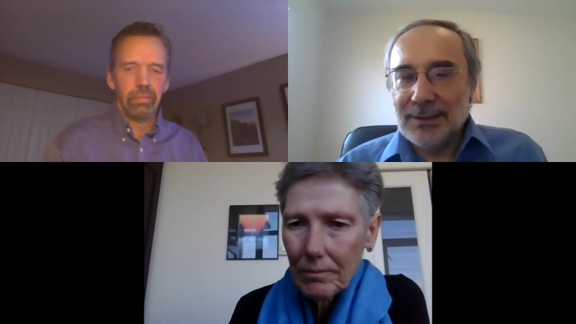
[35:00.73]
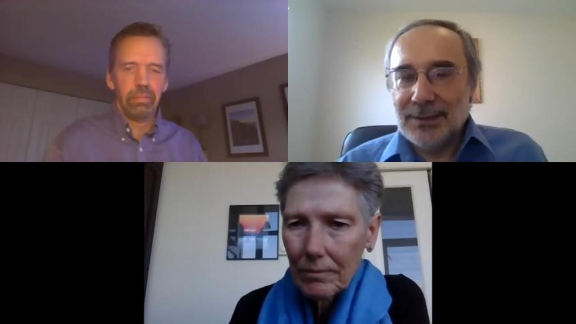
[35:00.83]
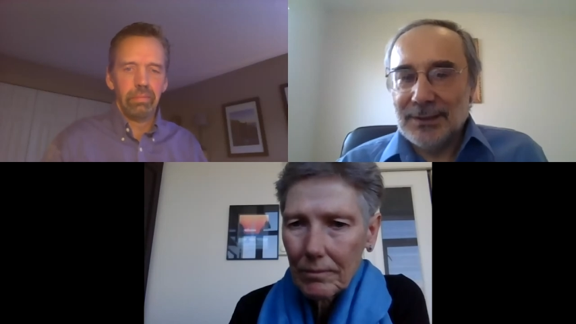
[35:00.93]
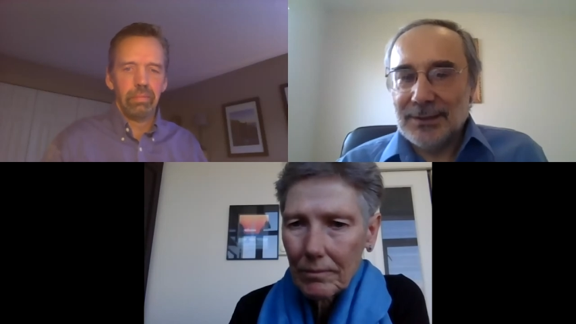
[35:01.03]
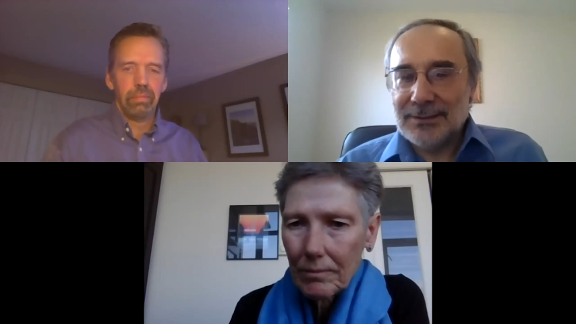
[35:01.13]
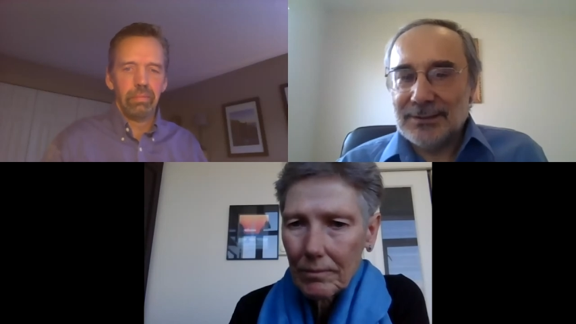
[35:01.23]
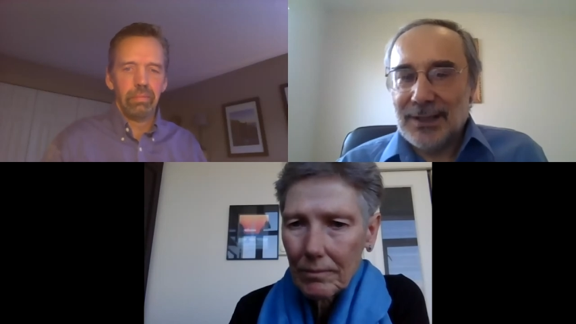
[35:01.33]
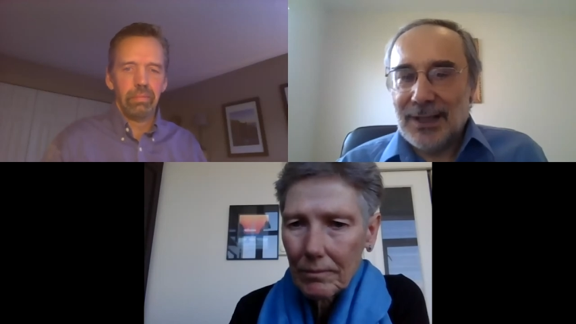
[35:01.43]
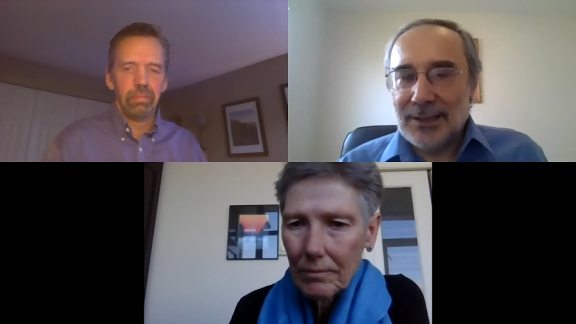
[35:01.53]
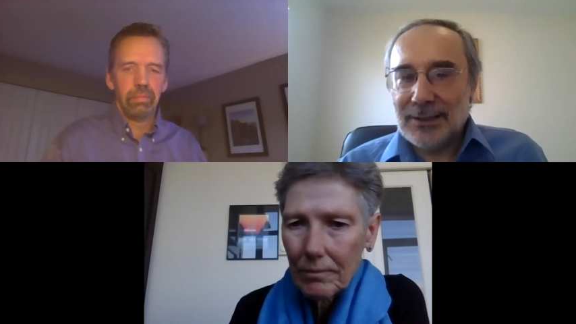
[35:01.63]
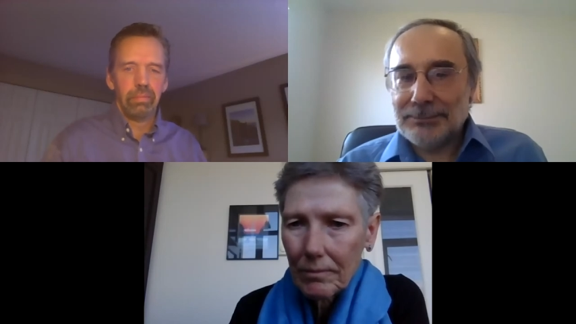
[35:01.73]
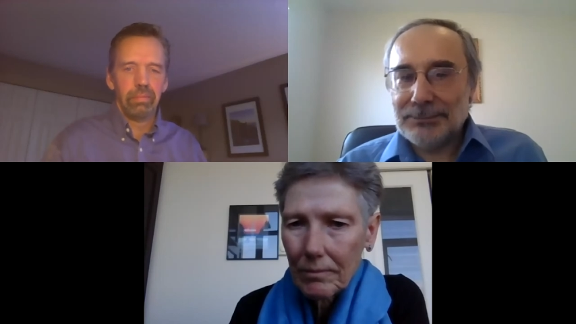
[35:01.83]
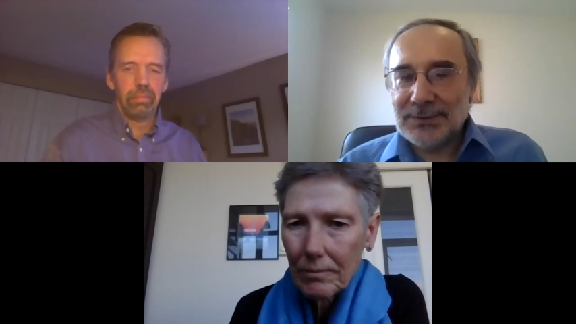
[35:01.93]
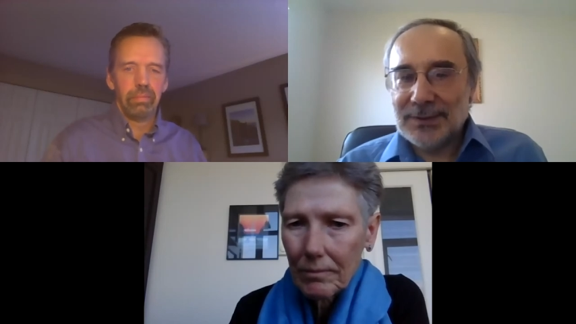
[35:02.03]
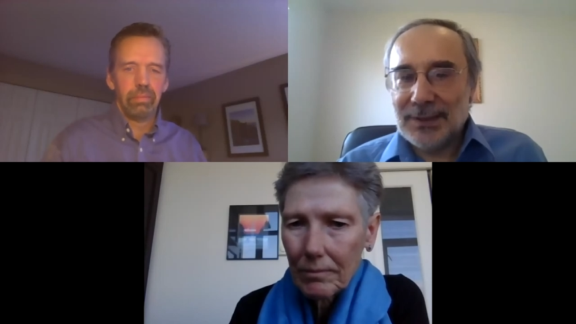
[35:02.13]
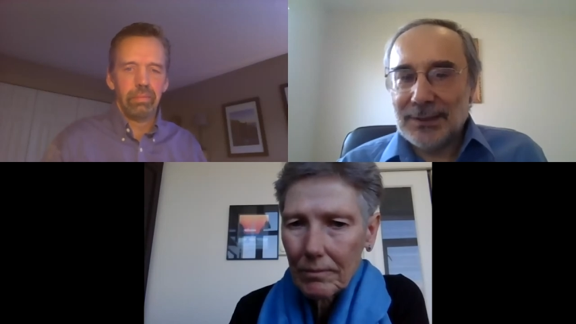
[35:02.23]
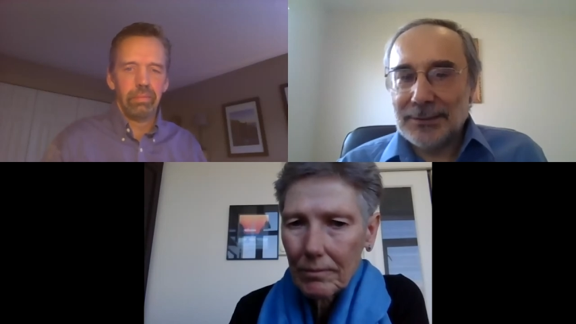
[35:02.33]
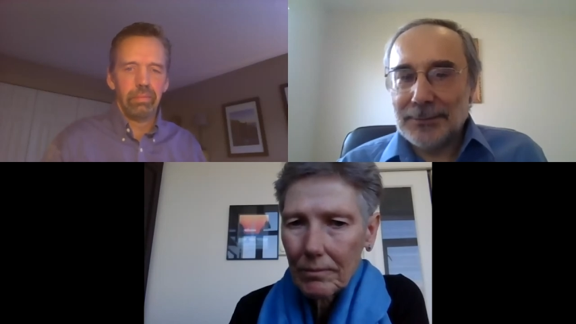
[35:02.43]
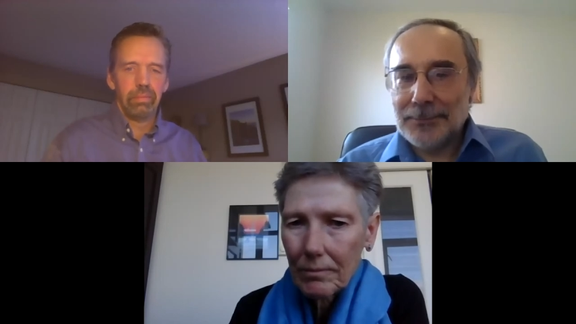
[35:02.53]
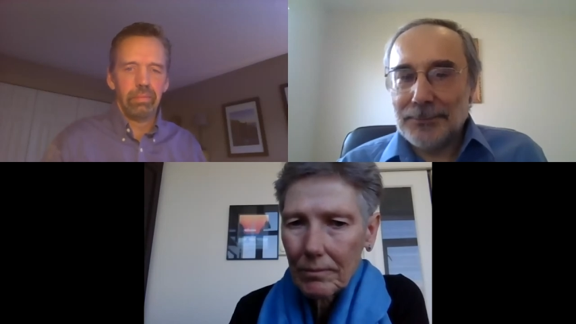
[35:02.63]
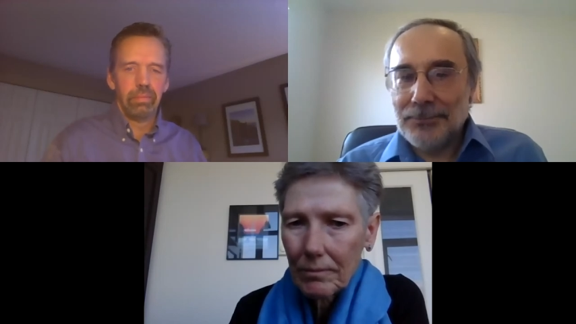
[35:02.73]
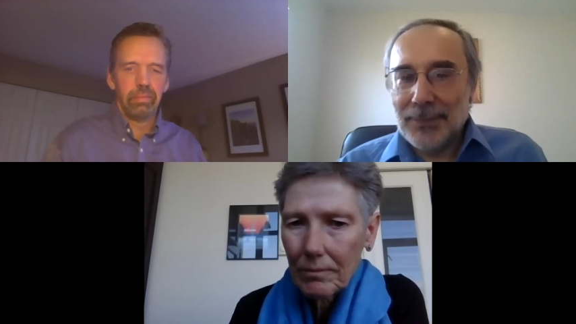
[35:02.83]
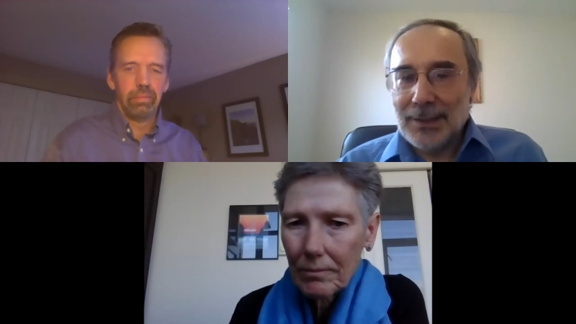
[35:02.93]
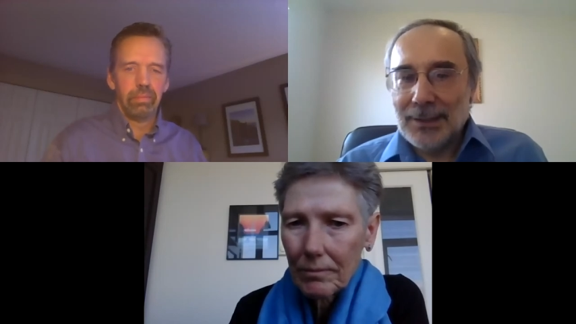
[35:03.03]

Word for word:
Speaker 1: it helps um,